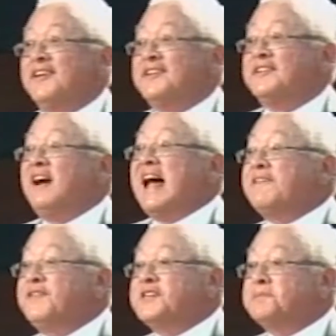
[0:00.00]
the
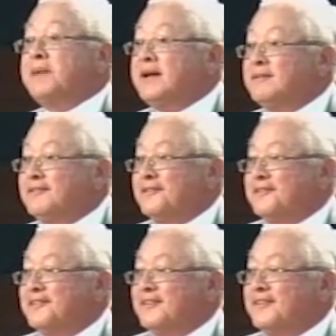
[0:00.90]
average man
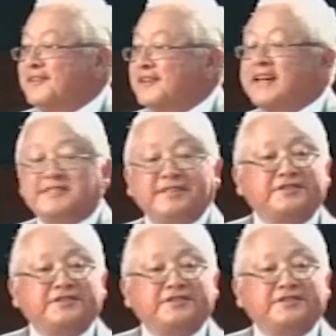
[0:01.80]
gets his